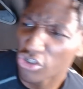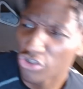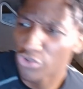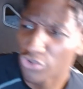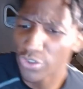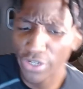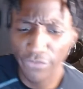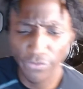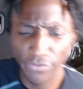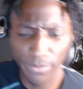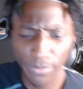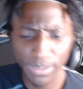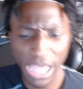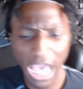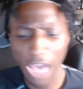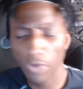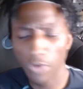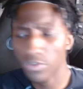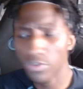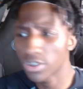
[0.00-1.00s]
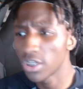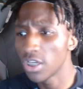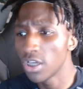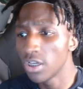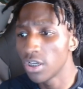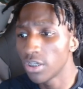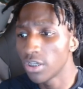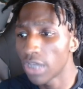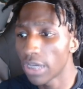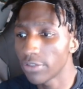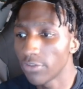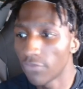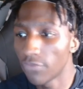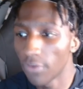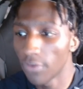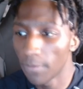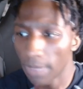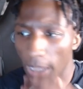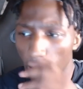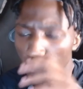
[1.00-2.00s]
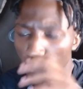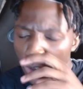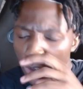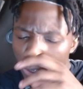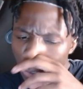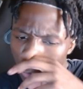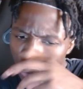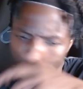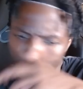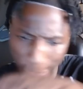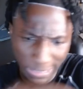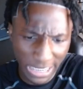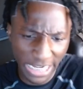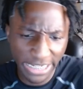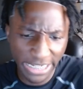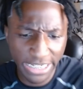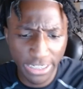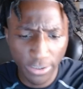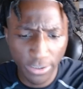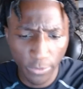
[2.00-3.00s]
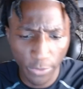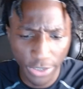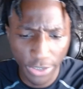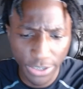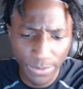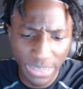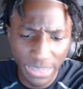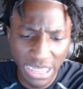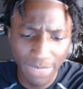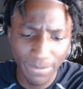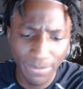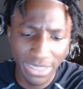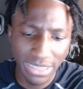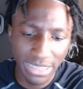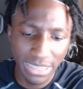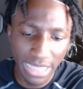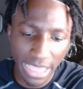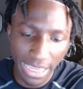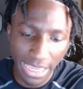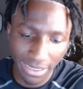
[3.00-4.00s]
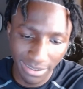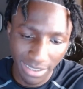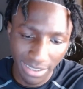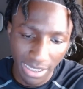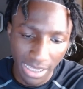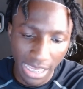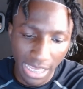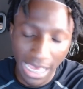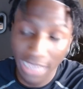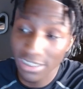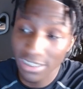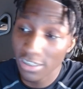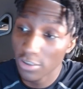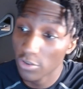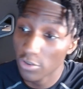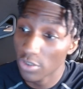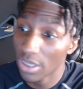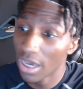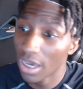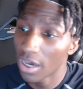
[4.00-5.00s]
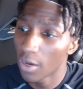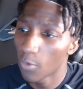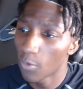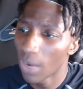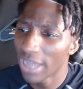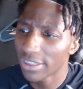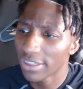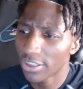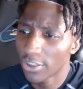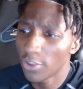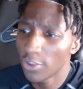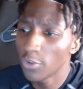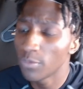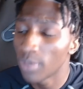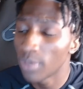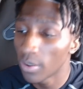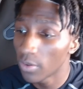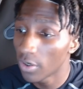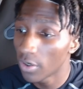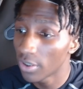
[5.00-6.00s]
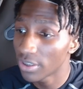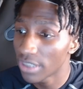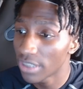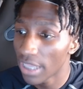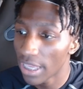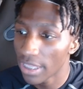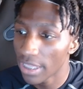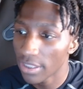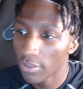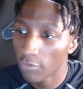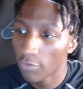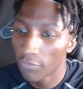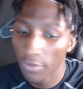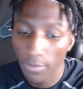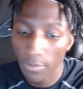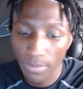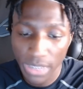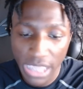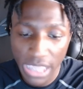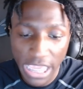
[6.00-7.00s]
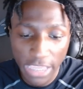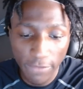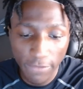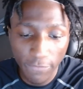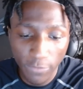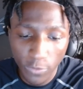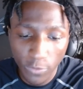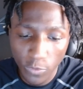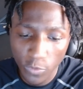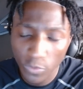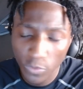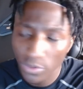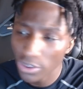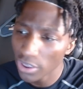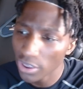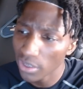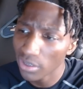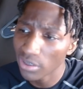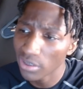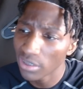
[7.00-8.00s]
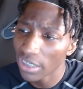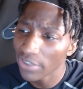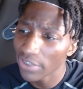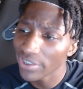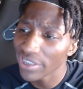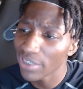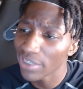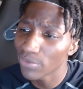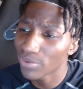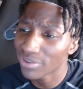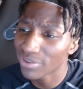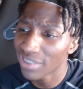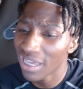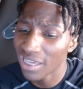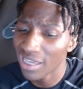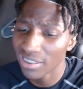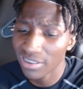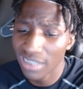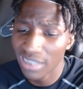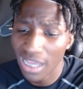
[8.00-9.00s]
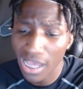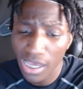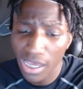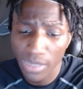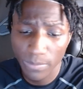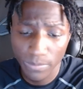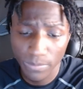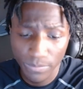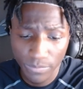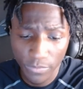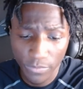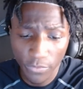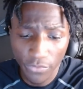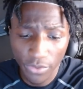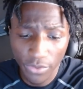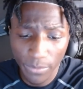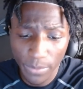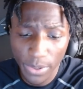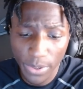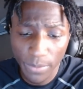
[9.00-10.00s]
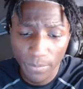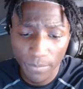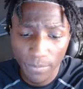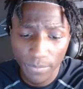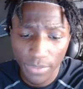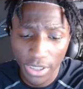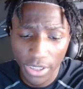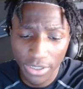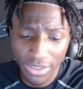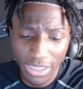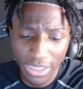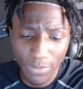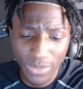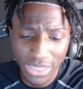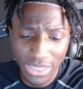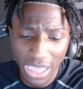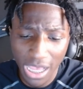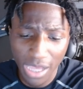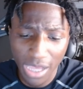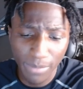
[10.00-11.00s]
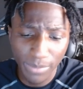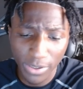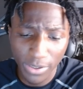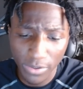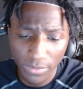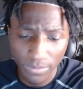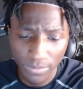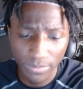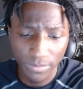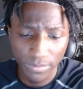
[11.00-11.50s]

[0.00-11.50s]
the street from the house. You feel me? I went to the Chinese store. She was getting me snacks. I just watched Cubo all day. You feel me? Ate food, chilling. Everything was kind of calm. You feel me? Everything was calm, bro.